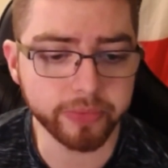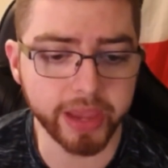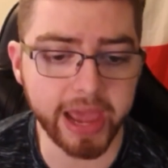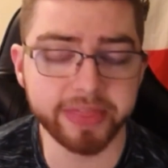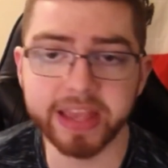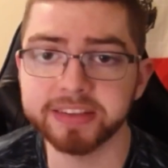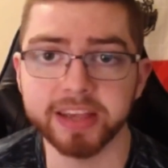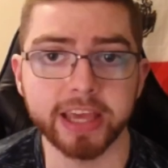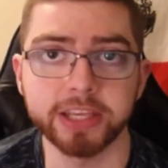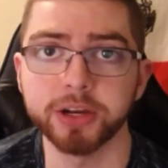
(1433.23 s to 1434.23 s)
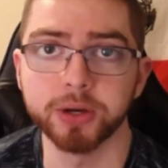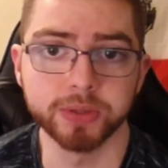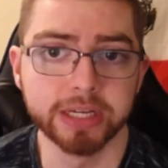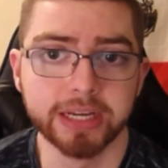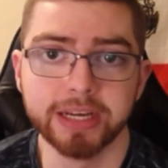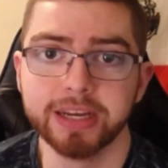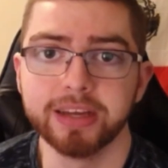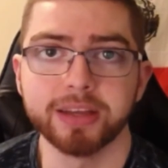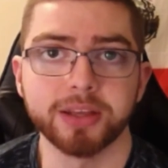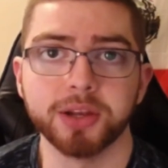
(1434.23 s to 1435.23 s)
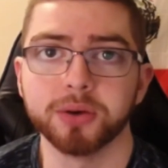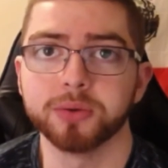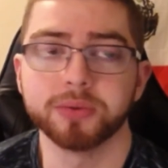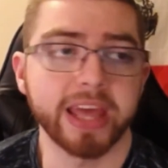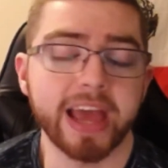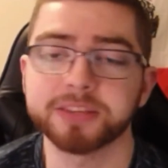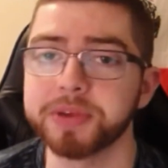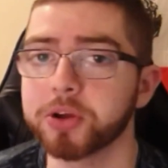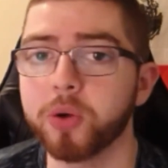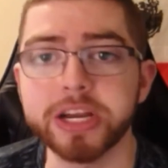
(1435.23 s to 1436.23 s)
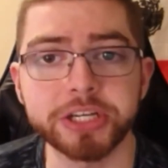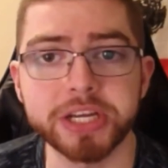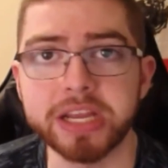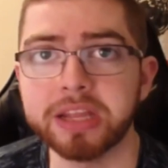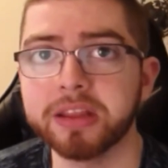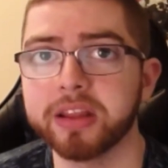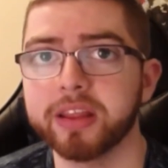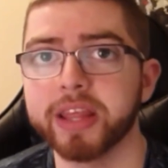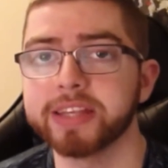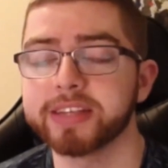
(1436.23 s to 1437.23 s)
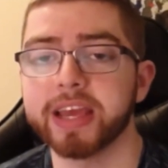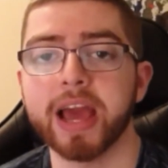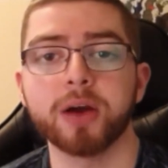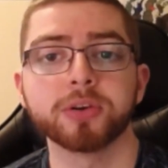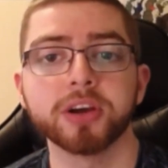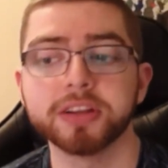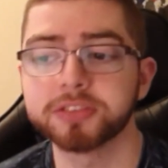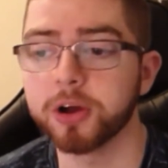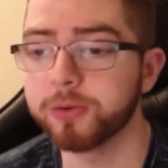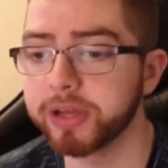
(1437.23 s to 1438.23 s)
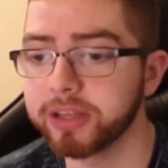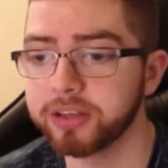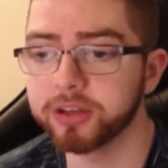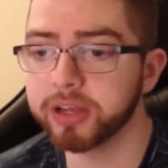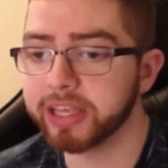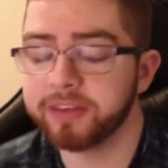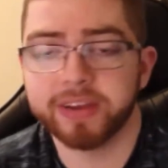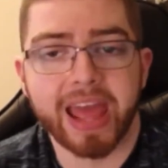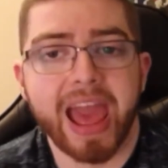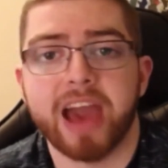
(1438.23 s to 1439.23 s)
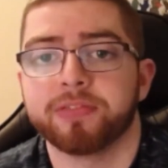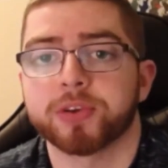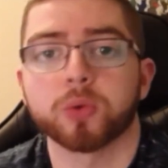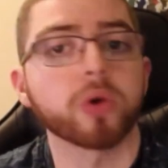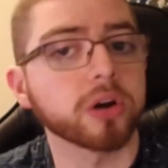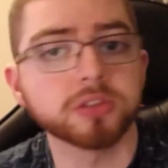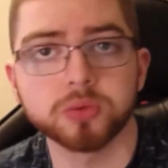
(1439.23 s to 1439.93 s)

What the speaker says: and they say, they ask me a question, they say how good it's going. Even afterwards,